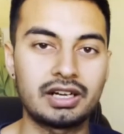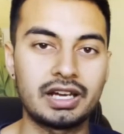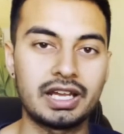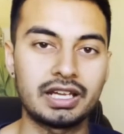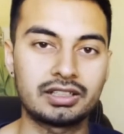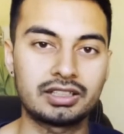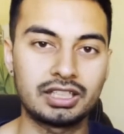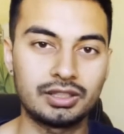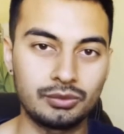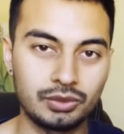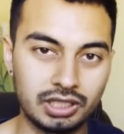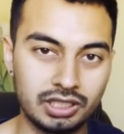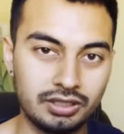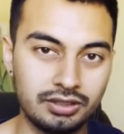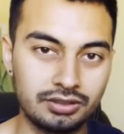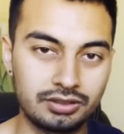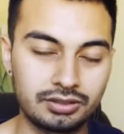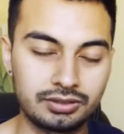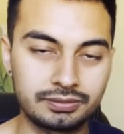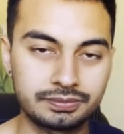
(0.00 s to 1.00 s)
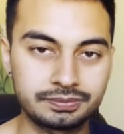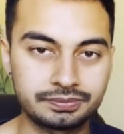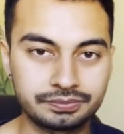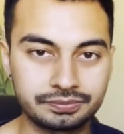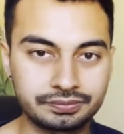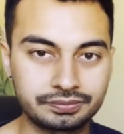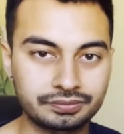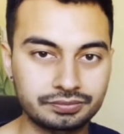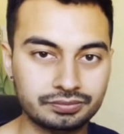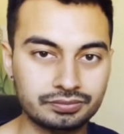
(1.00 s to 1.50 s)
activities.
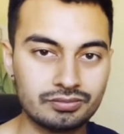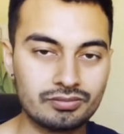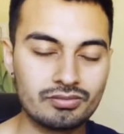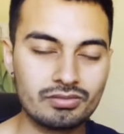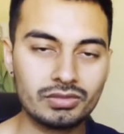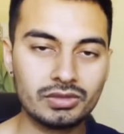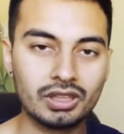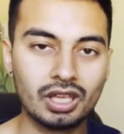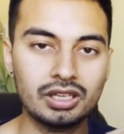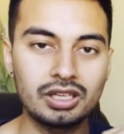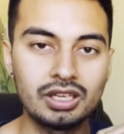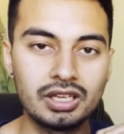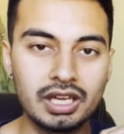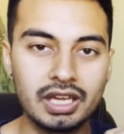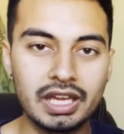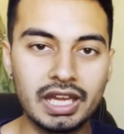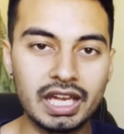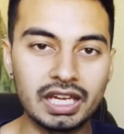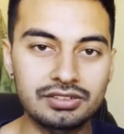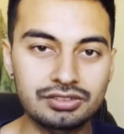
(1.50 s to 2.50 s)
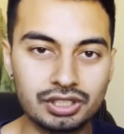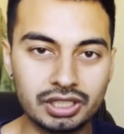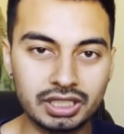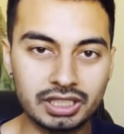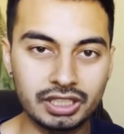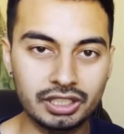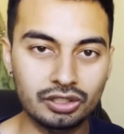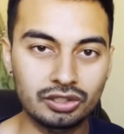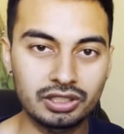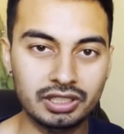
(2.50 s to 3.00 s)

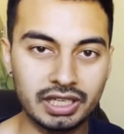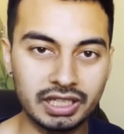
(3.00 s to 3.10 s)
Extracurricular